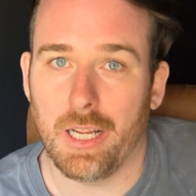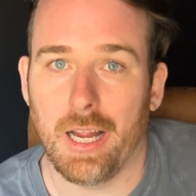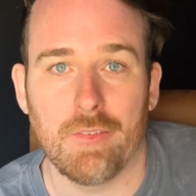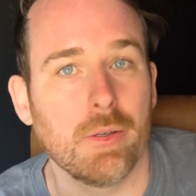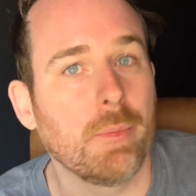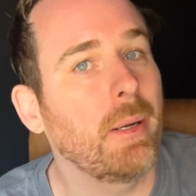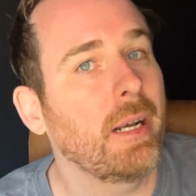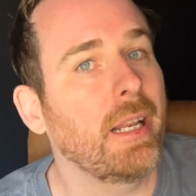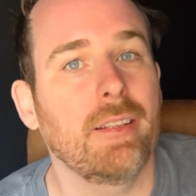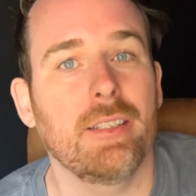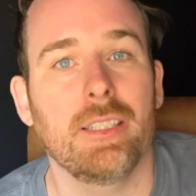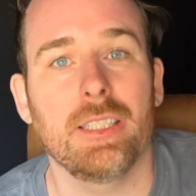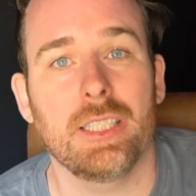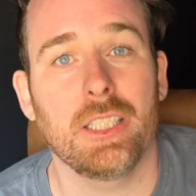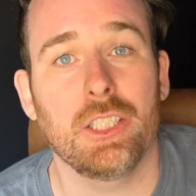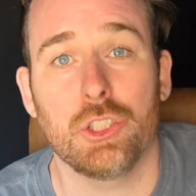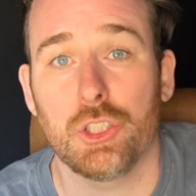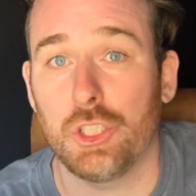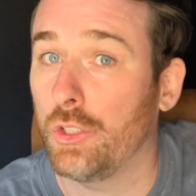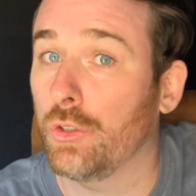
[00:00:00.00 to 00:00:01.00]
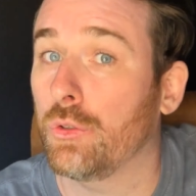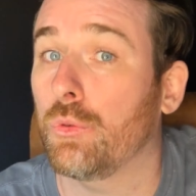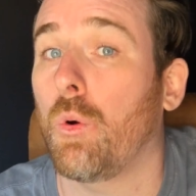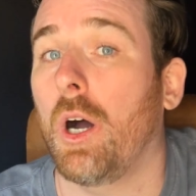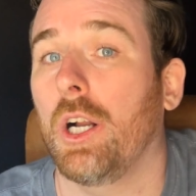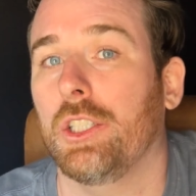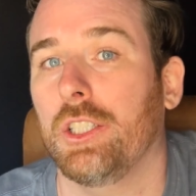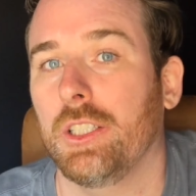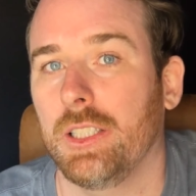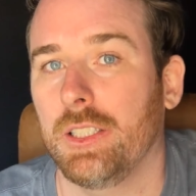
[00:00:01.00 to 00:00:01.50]
Everybody in this industry who's
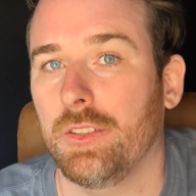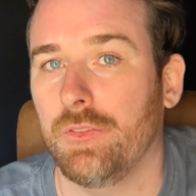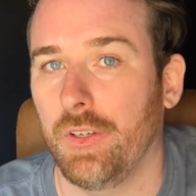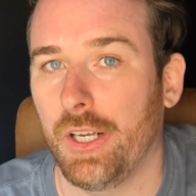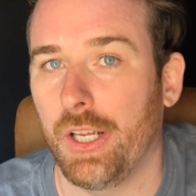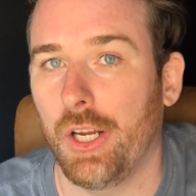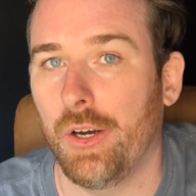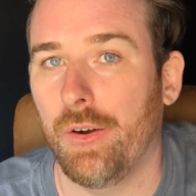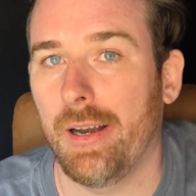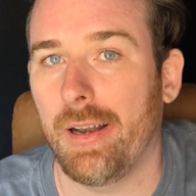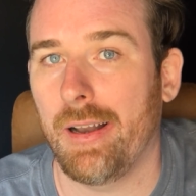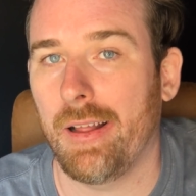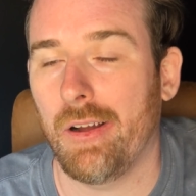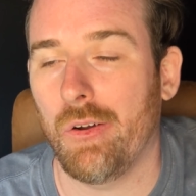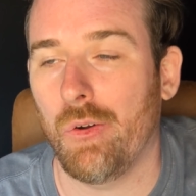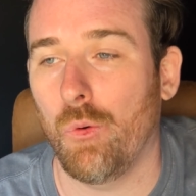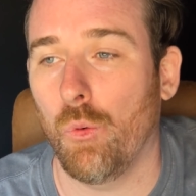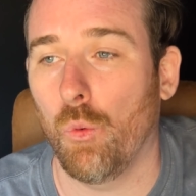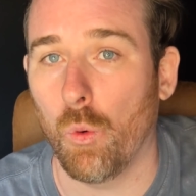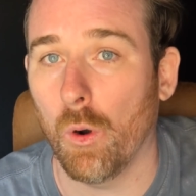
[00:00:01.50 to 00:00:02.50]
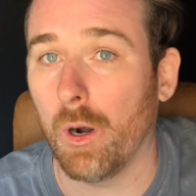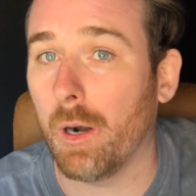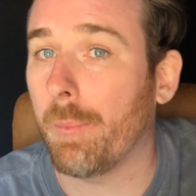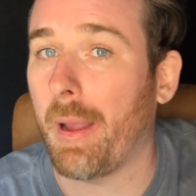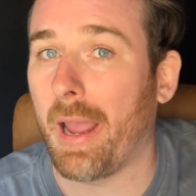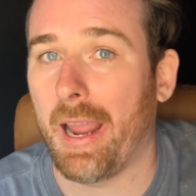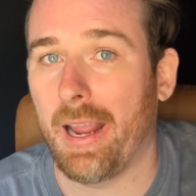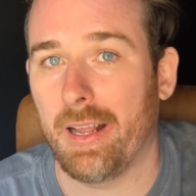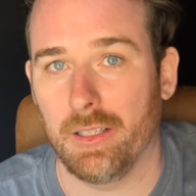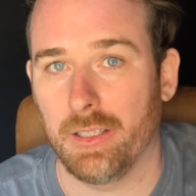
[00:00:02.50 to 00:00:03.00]
watching this video right now, we're
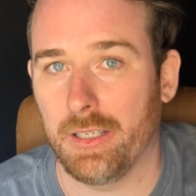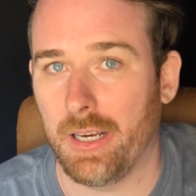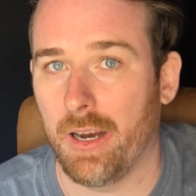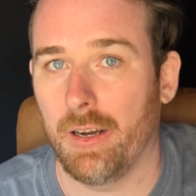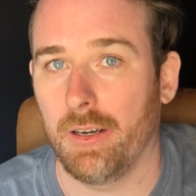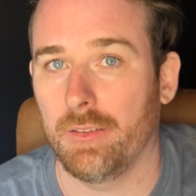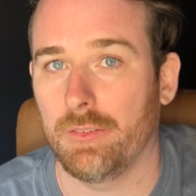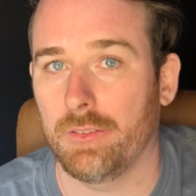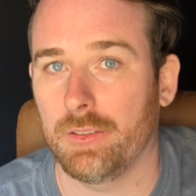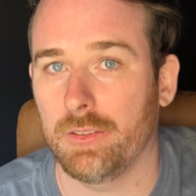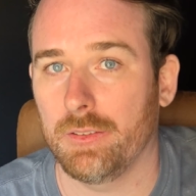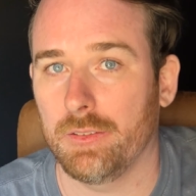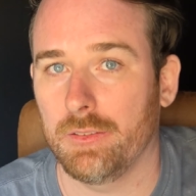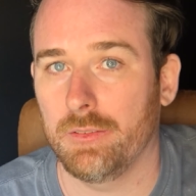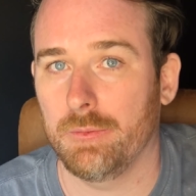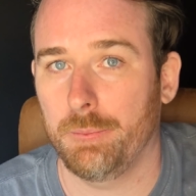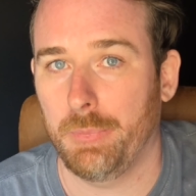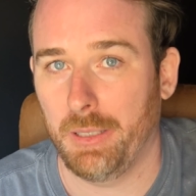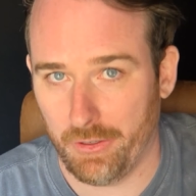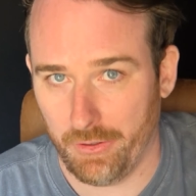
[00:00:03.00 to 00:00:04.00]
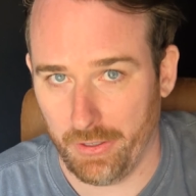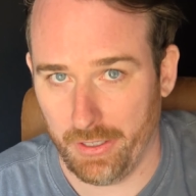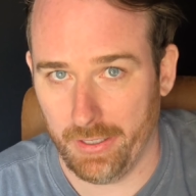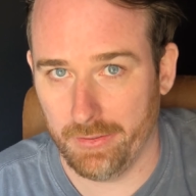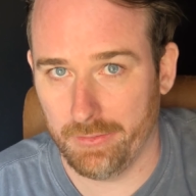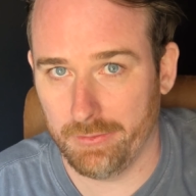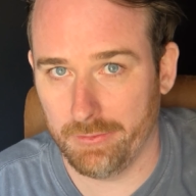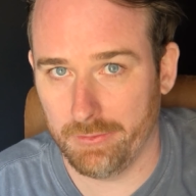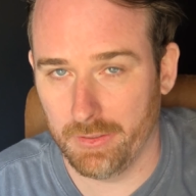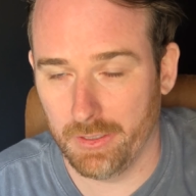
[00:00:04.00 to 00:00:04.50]
paying the tariffs, period.